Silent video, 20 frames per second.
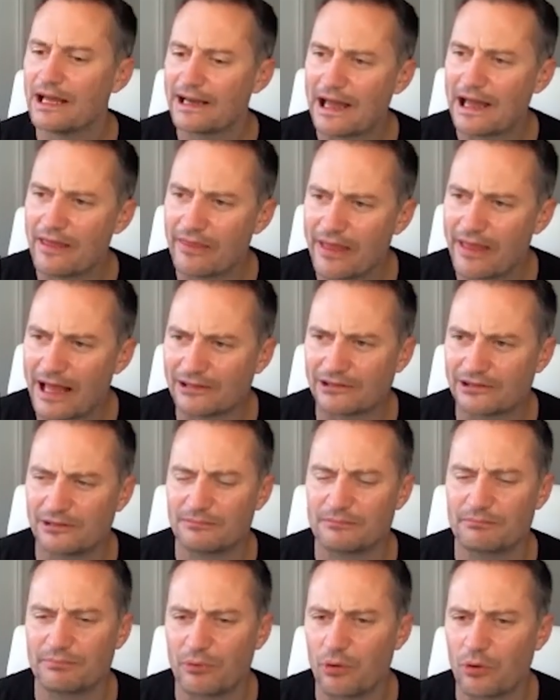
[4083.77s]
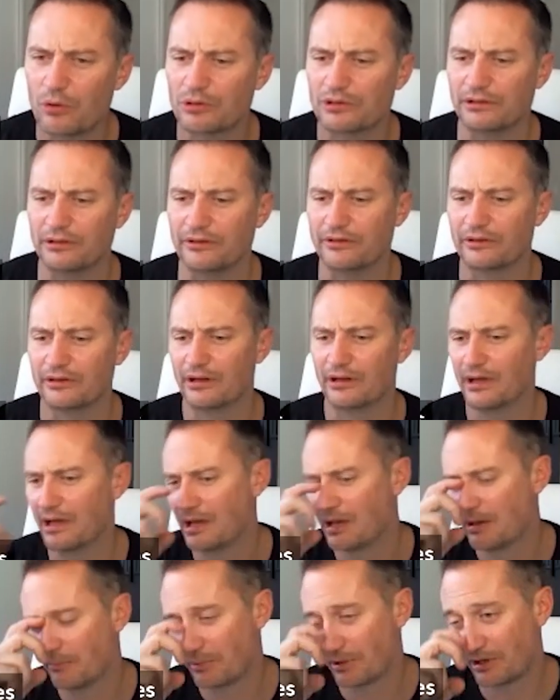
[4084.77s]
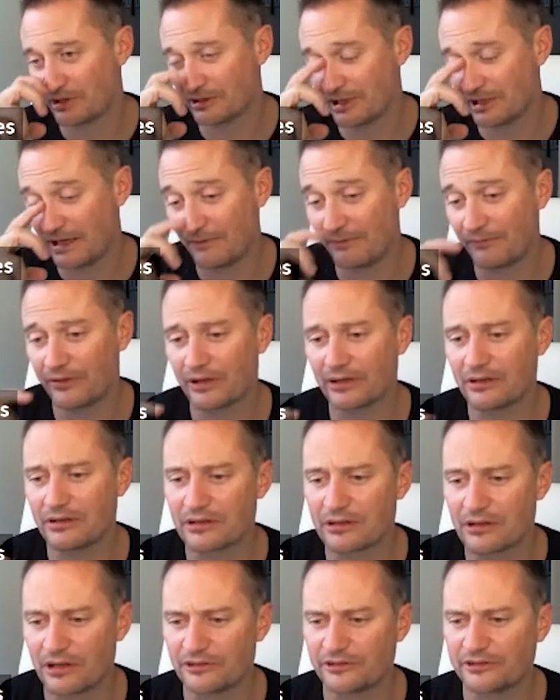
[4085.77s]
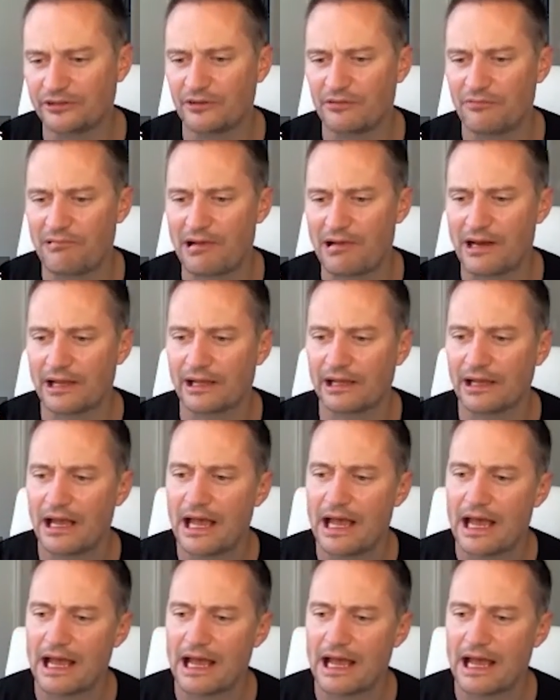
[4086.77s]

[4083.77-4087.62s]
Now that's important because if the costeophrenic